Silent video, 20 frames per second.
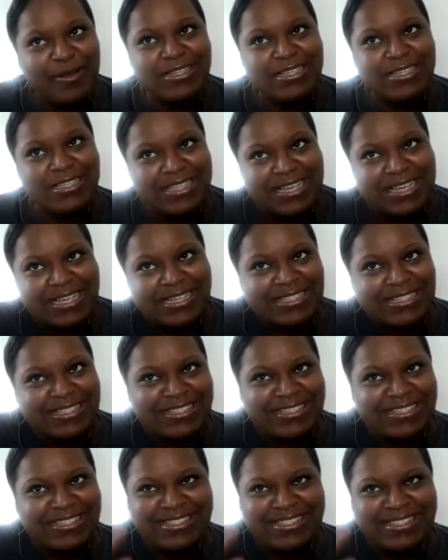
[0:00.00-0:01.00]
I think, is like
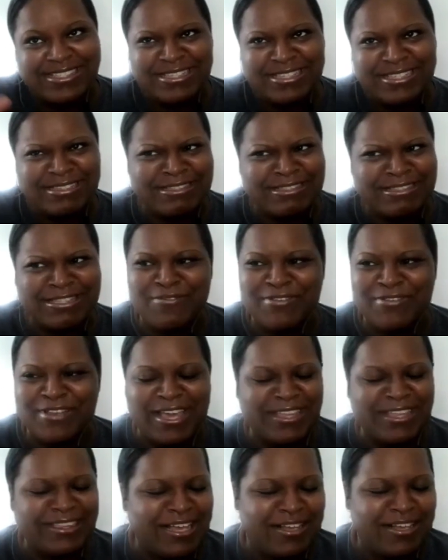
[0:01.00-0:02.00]

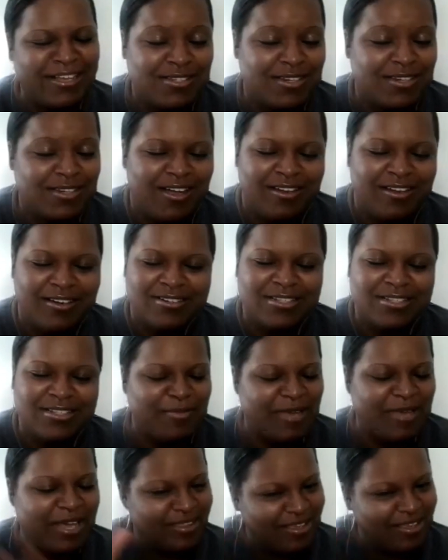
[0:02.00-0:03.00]
$6,000, $7,000, $8,000.
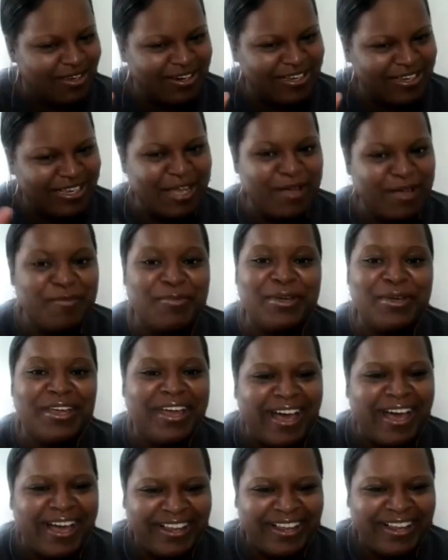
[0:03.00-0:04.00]
I'm not there yet,
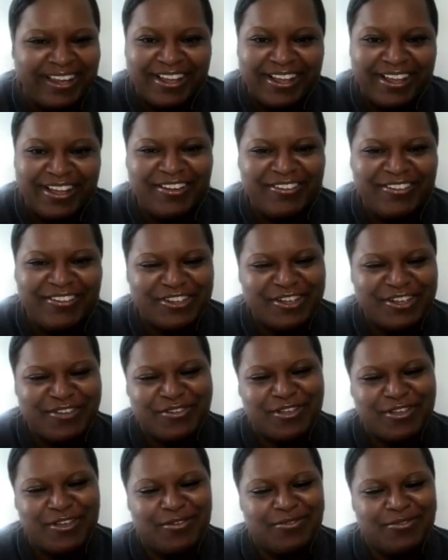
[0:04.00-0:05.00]
but I love
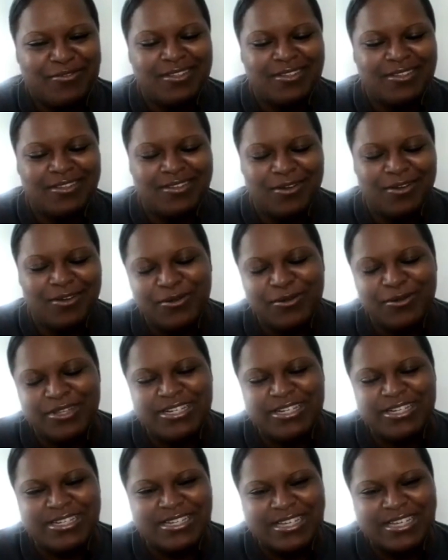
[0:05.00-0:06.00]
the gold
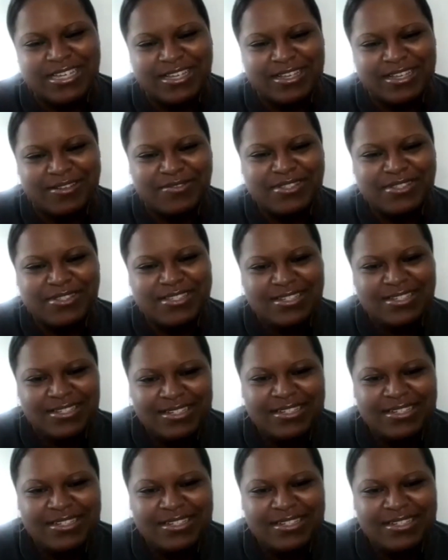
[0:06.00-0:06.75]
that she gives.